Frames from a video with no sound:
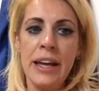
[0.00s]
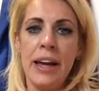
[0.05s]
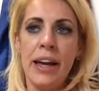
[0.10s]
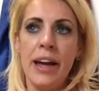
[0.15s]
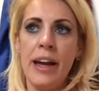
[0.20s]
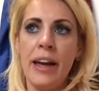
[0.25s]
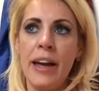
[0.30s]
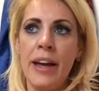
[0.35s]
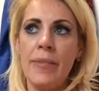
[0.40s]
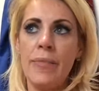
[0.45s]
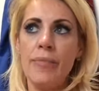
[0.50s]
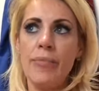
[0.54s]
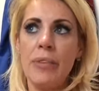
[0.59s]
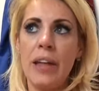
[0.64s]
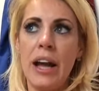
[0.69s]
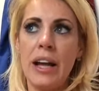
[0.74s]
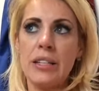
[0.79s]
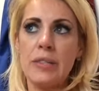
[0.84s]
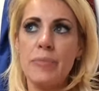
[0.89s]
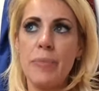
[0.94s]

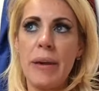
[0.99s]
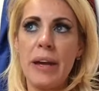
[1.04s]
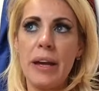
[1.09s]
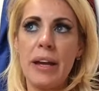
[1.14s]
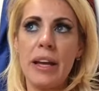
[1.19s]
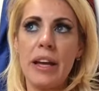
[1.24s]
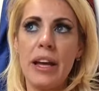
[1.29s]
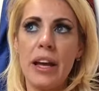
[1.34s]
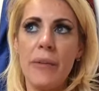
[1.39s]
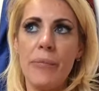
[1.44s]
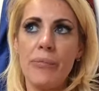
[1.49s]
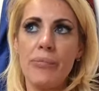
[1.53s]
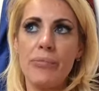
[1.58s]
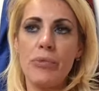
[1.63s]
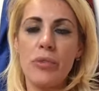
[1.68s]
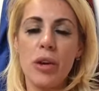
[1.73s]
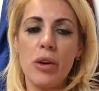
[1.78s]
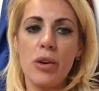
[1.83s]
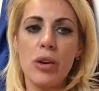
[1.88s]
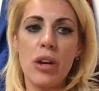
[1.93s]
as being
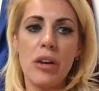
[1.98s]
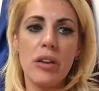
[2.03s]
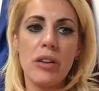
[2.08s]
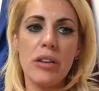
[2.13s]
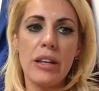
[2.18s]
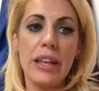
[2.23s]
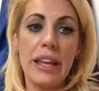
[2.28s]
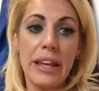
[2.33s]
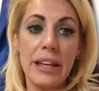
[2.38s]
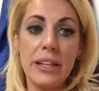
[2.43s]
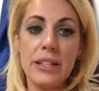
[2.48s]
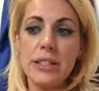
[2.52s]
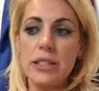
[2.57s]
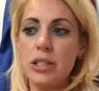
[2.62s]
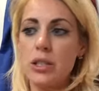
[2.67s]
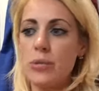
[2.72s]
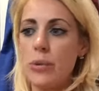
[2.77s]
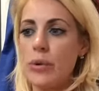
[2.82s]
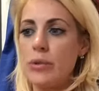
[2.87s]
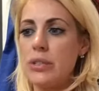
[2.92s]
linked
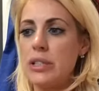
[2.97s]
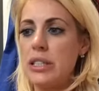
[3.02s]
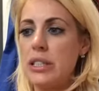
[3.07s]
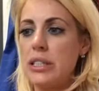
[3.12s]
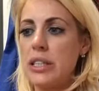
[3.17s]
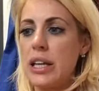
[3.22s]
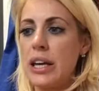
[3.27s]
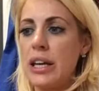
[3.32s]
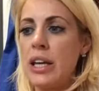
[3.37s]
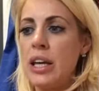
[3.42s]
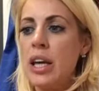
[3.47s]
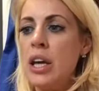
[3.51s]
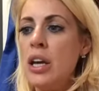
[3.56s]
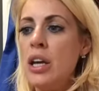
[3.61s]
to OCD.